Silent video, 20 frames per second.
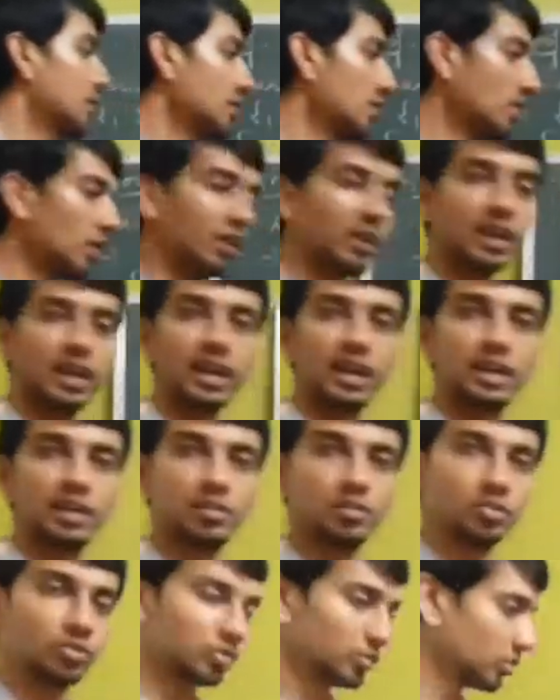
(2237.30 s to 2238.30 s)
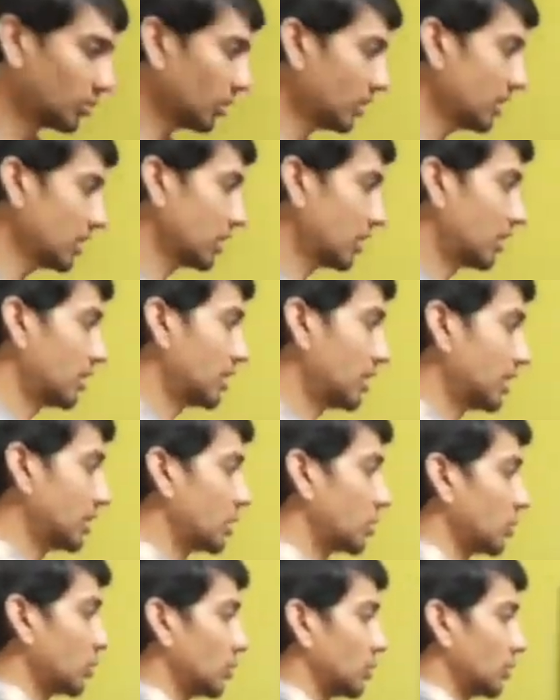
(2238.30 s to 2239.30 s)
non-negative. So in
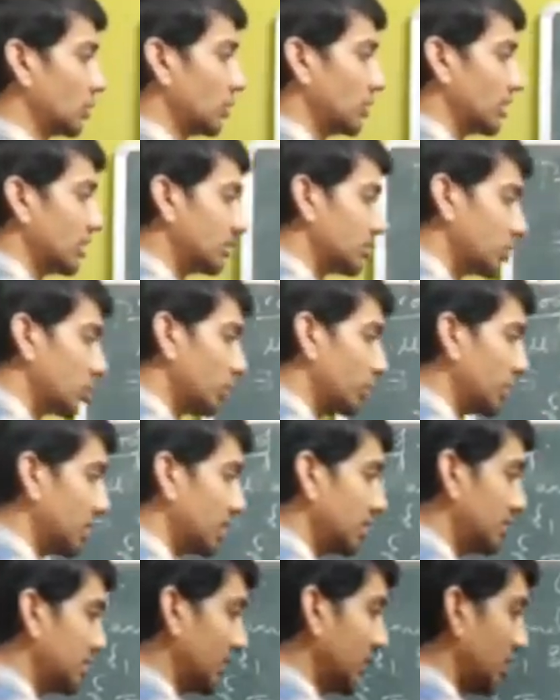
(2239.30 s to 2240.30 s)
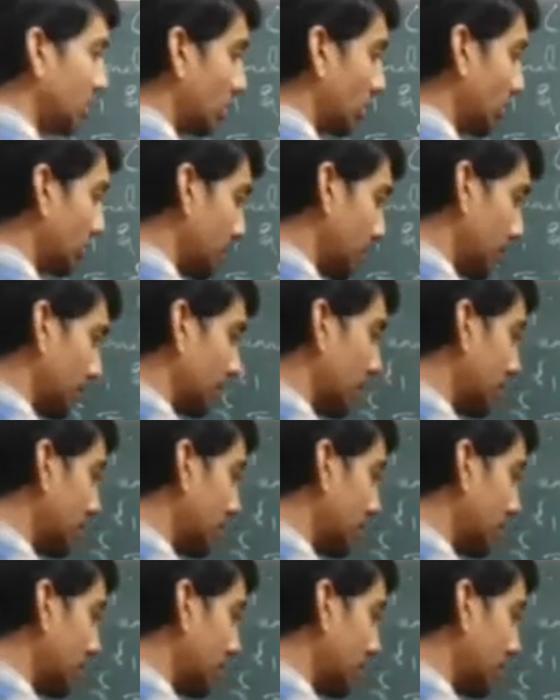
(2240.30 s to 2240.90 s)
order to this to be 0, we